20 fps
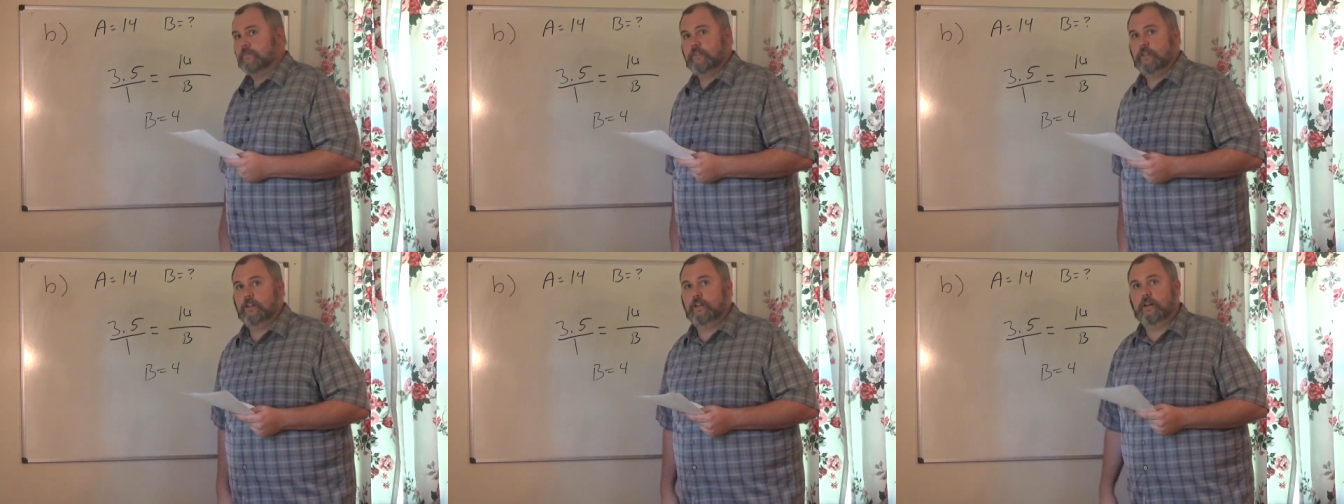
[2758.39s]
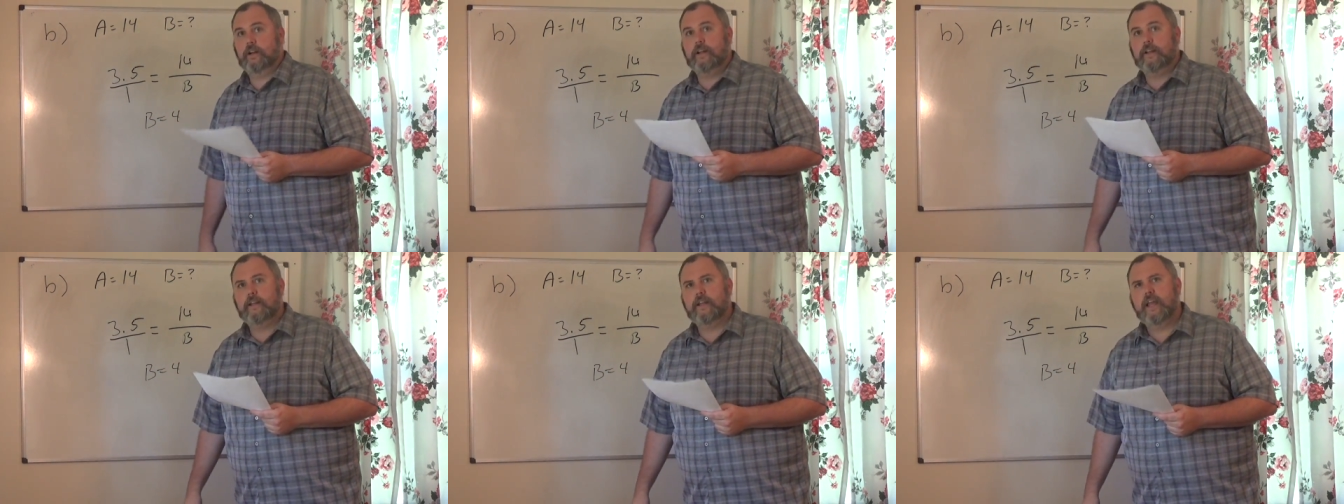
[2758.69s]
All
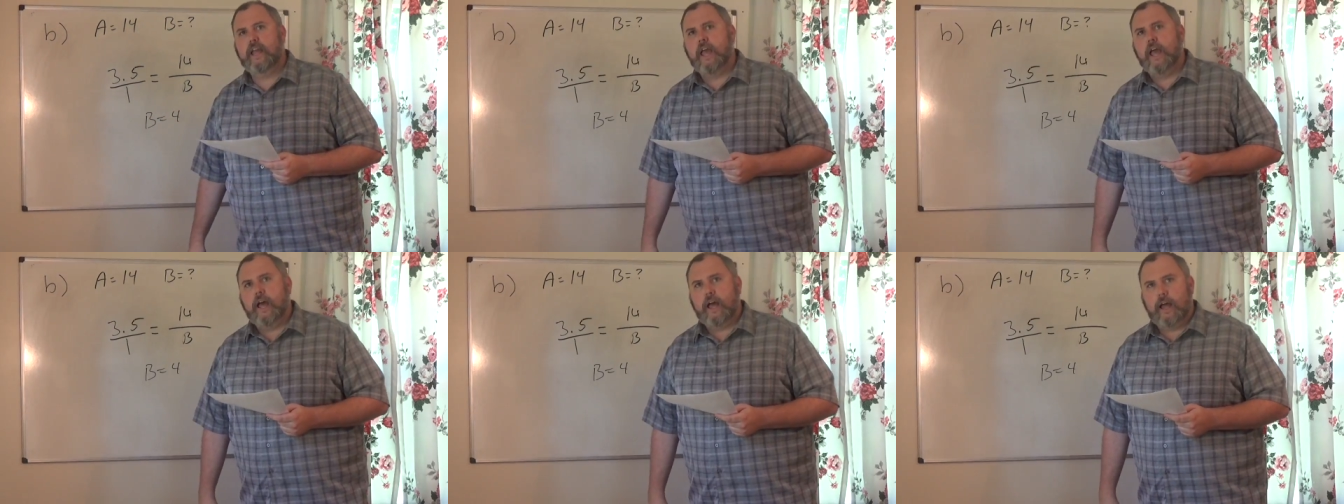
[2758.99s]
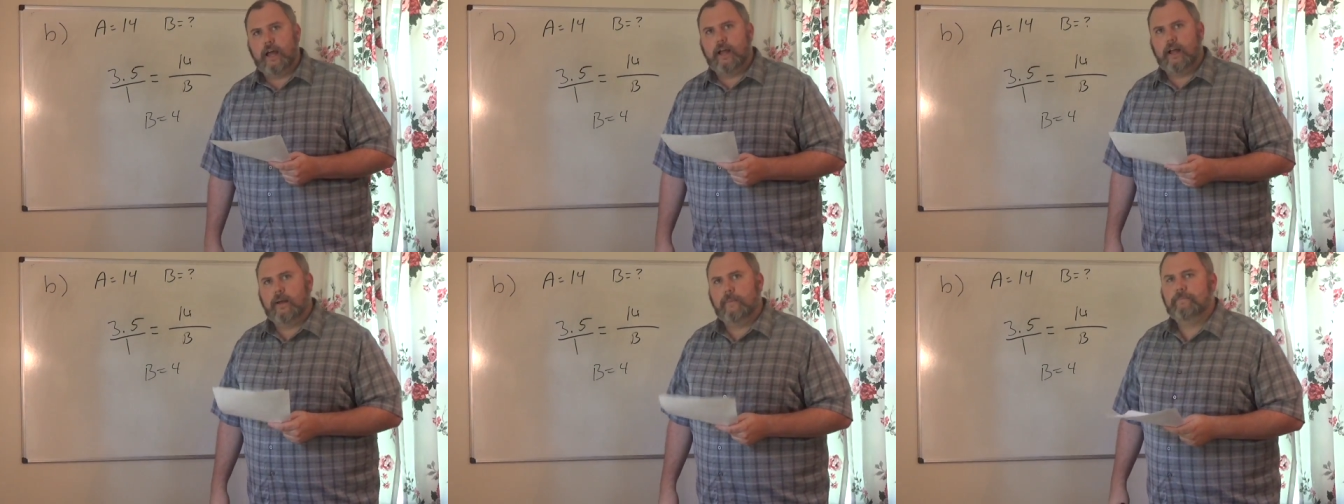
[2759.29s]
right.
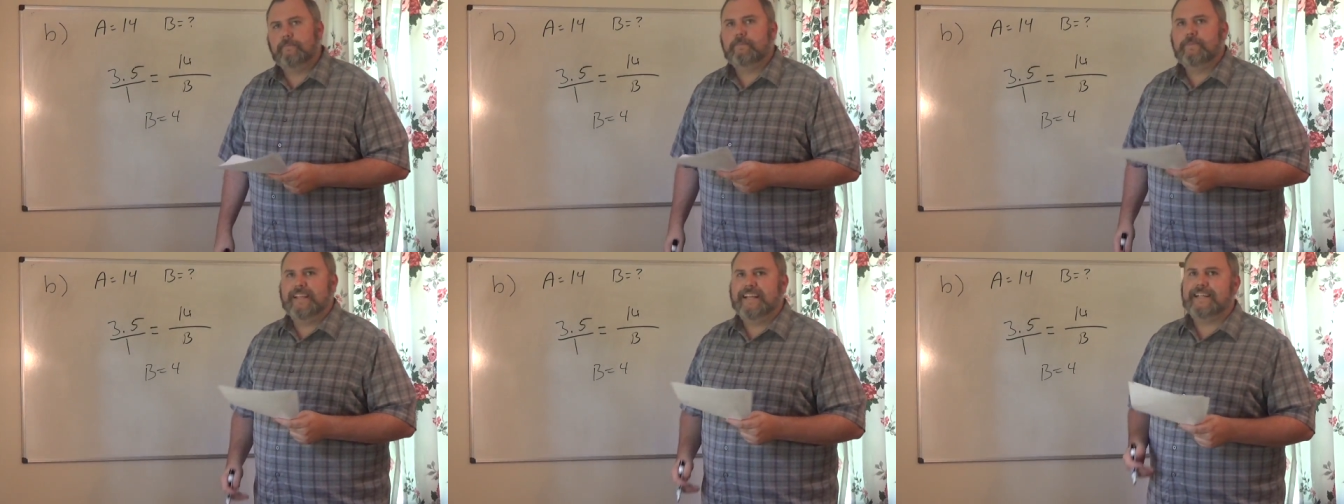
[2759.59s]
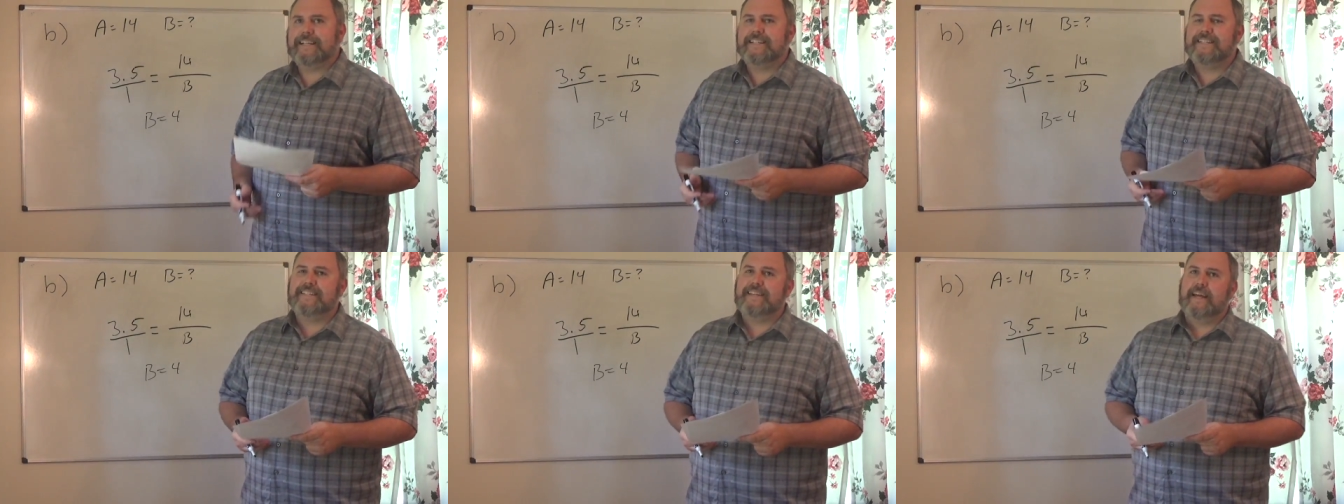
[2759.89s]

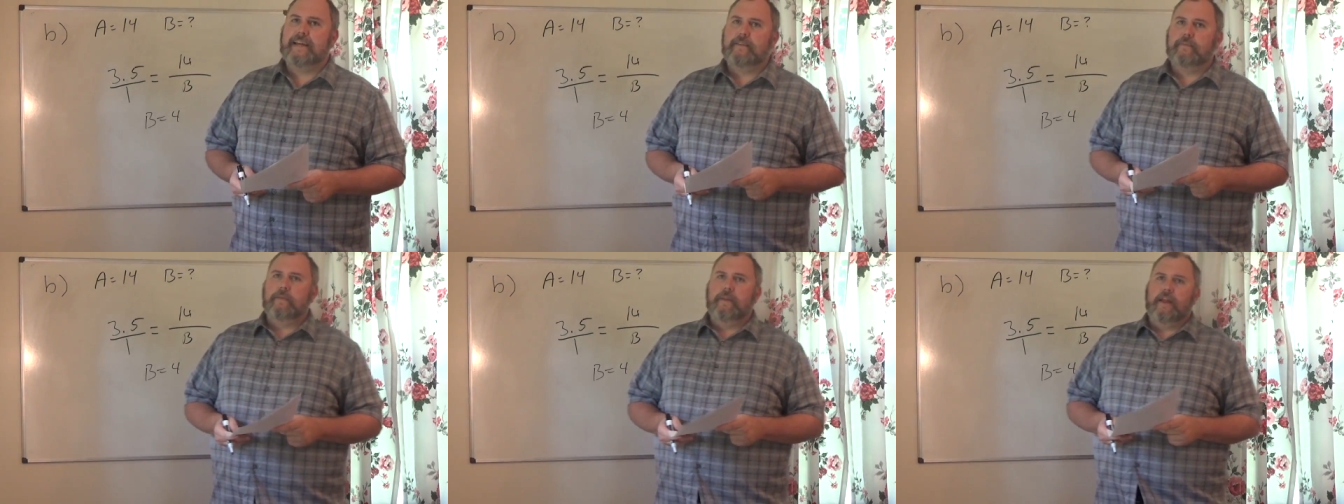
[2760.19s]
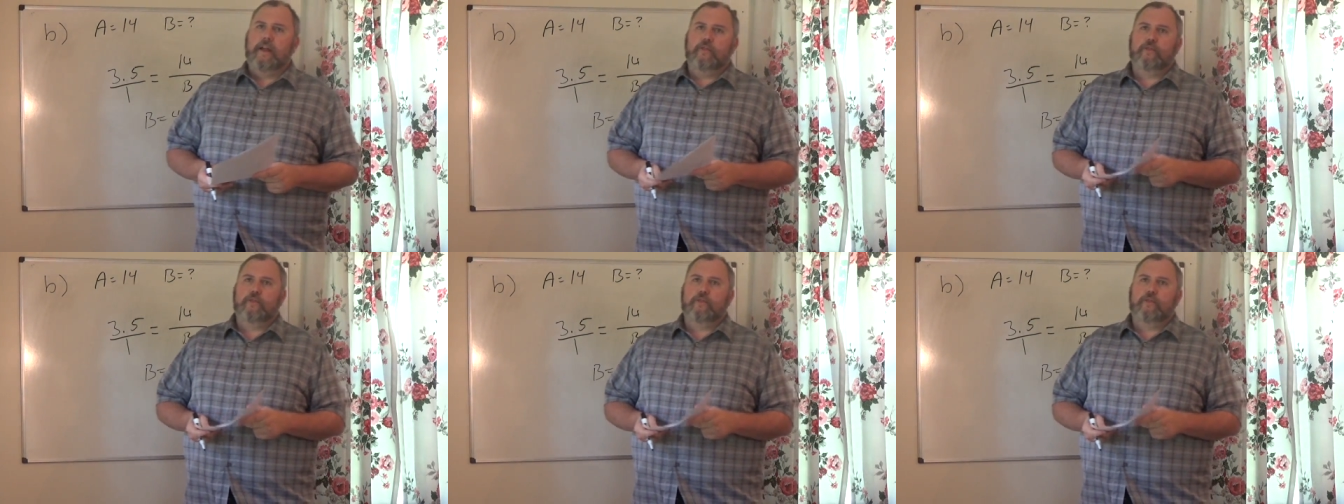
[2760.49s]
Like I said,